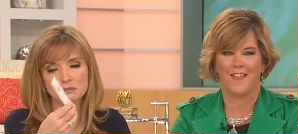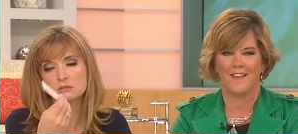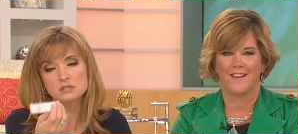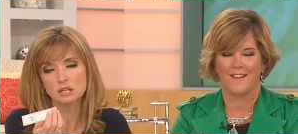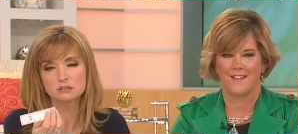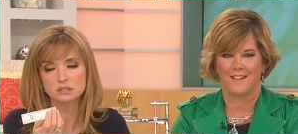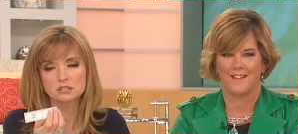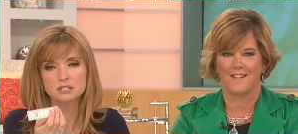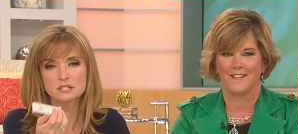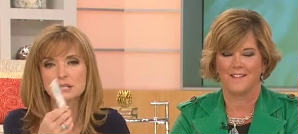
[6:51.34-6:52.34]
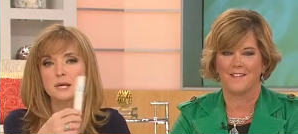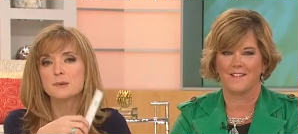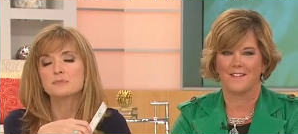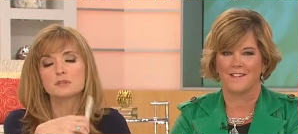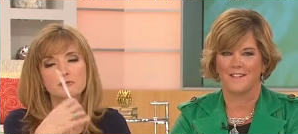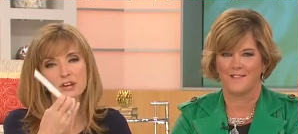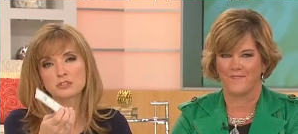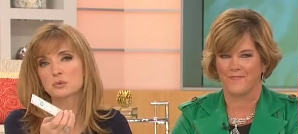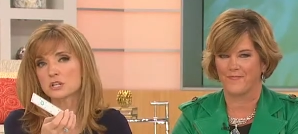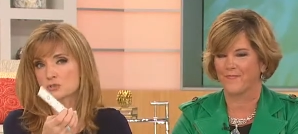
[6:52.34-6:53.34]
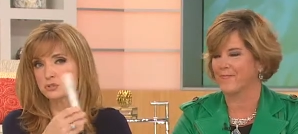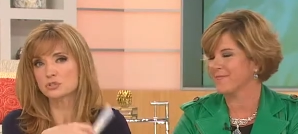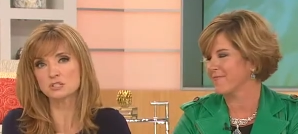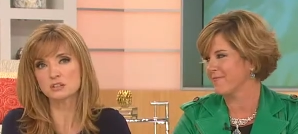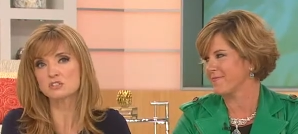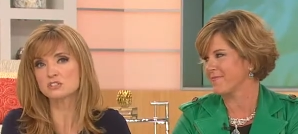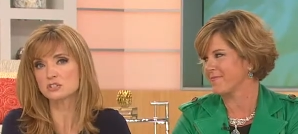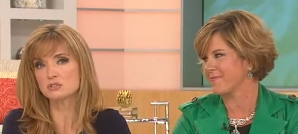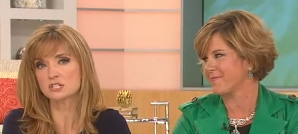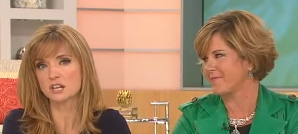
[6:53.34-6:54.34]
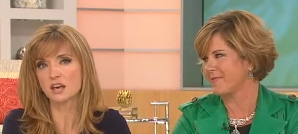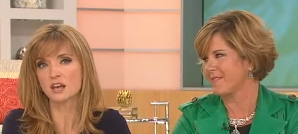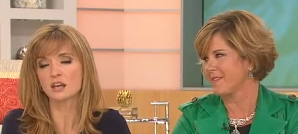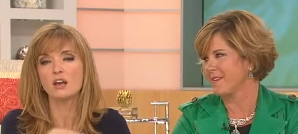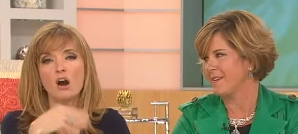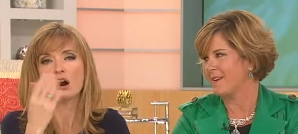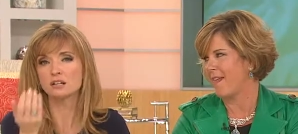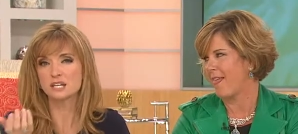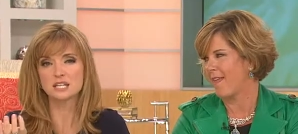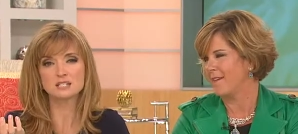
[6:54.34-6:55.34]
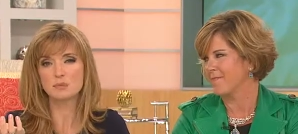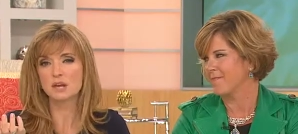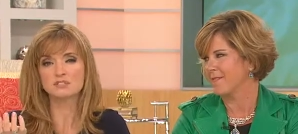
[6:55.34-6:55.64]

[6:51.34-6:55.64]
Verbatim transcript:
Speaker 1: when you take a look at this. The fact that we're introducing this to you today on an easy pay of